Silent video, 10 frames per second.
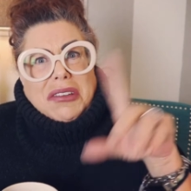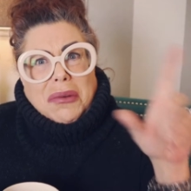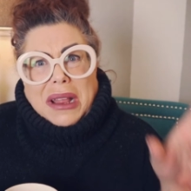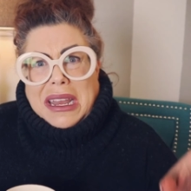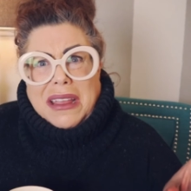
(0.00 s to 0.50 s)

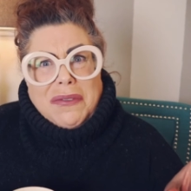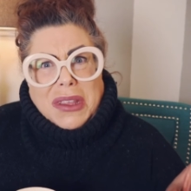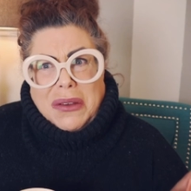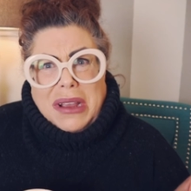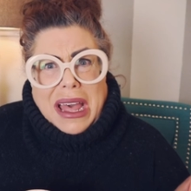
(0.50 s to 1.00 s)
Do any of
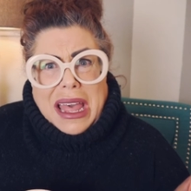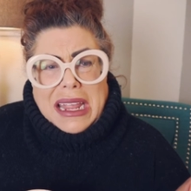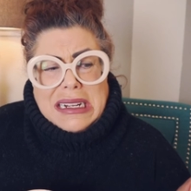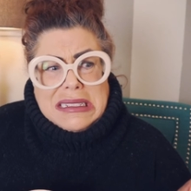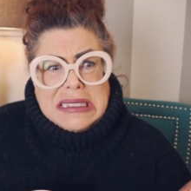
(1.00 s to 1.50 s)
you
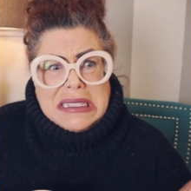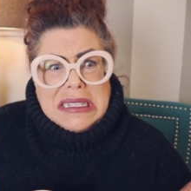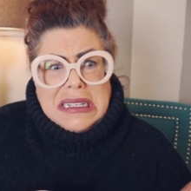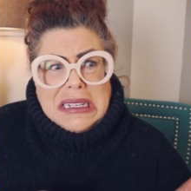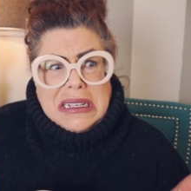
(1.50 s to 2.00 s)

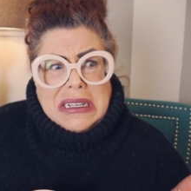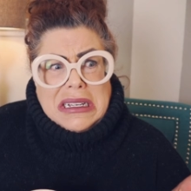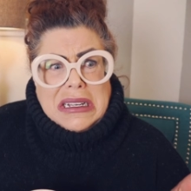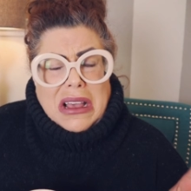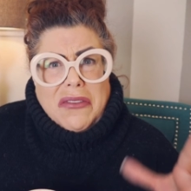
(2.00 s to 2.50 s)
guys
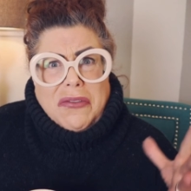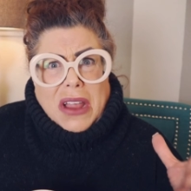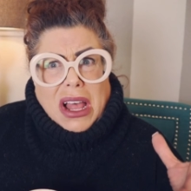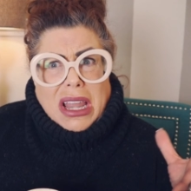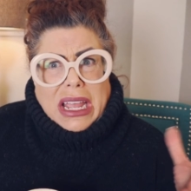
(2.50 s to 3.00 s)

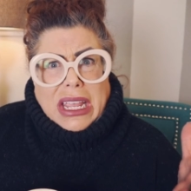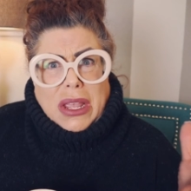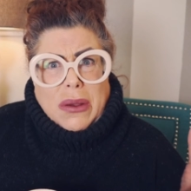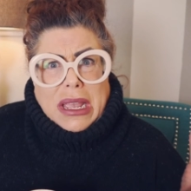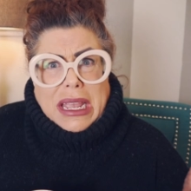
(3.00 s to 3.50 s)
feel like
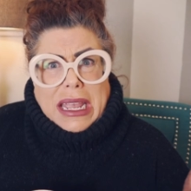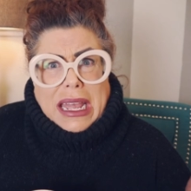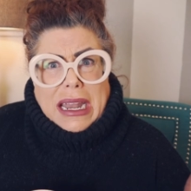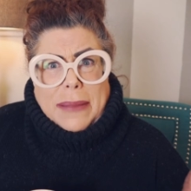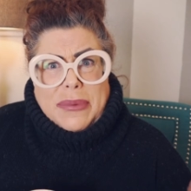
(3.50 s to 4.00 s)
you can
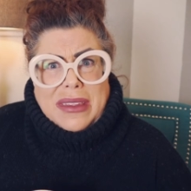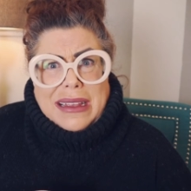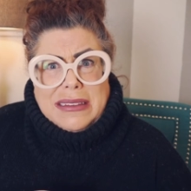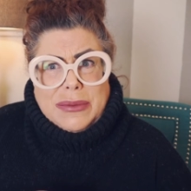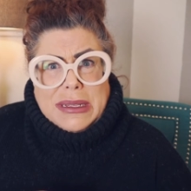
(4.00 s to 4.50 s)
get
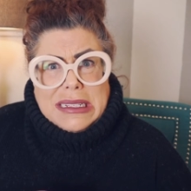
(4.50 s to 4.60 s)
obsessed